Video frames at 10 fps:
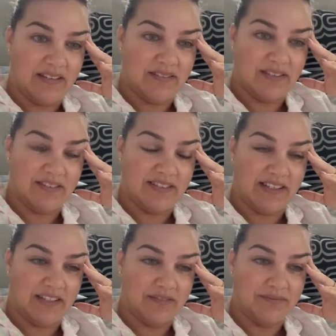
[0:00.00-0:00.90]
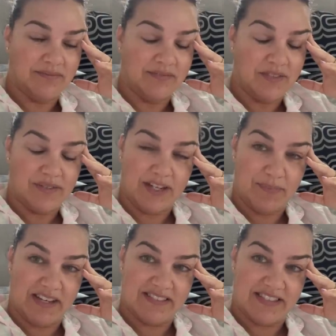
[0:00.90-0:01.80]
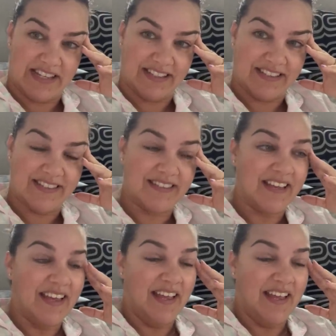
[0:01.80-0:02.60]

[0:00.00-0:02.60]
So it's like 20 past six.